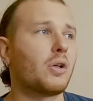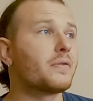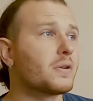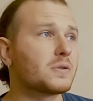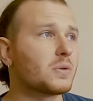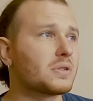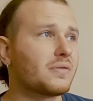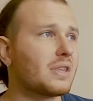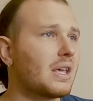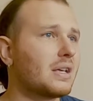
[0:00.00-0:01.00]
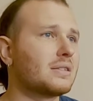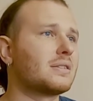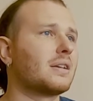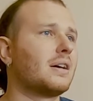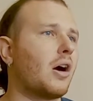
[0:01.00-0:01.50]
all of those sorts of
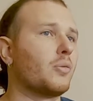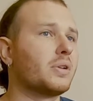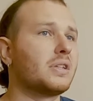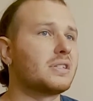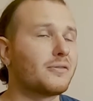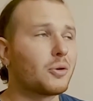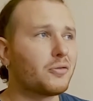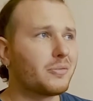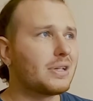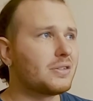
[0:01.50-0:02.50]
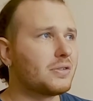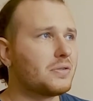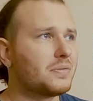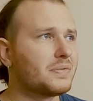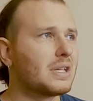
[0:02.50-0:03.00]
things are really difficult for me to
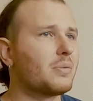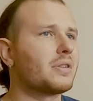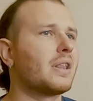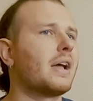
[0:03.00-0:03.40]
do. Same with